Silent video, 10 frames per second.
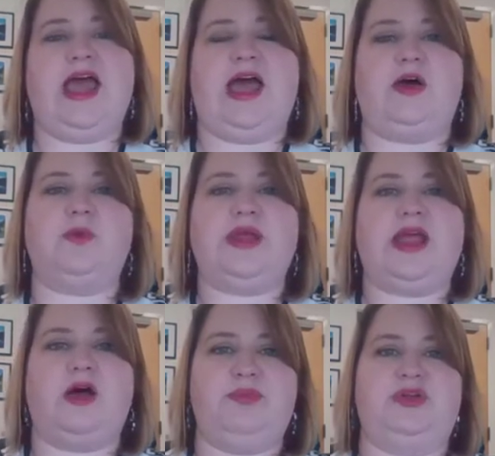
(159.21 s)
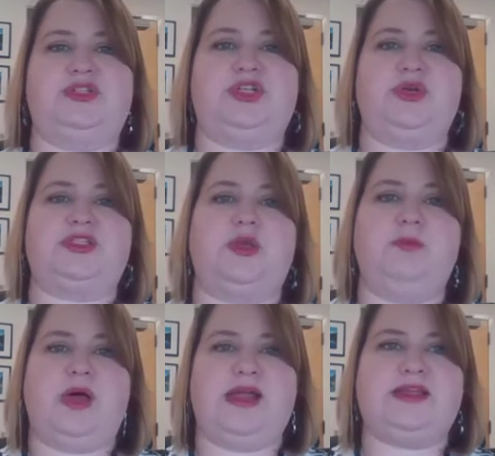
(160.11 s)
How do we help those students who
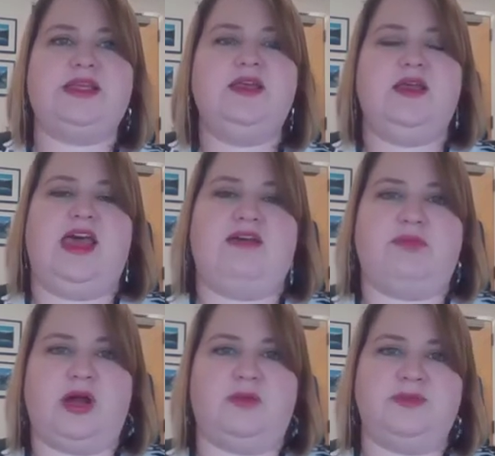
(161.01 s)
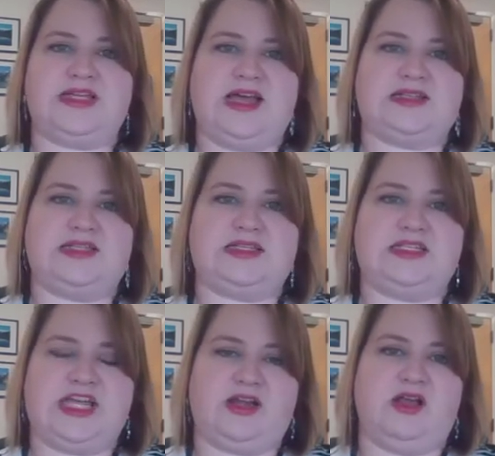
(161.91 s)
might have problems
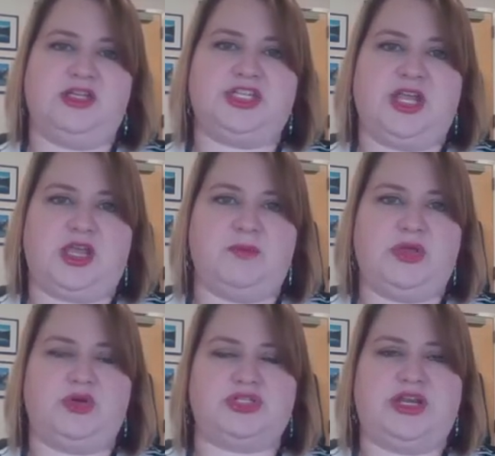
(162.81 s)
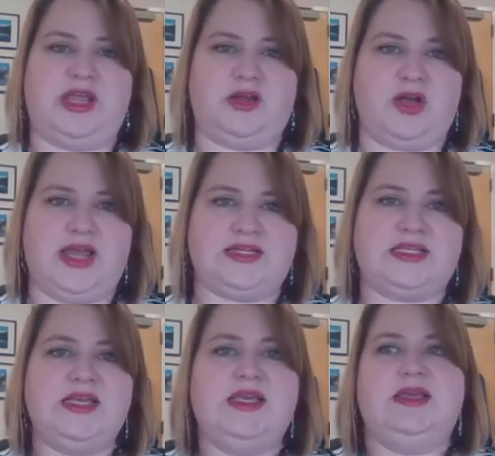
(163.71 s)
accessing technology and computers and internet?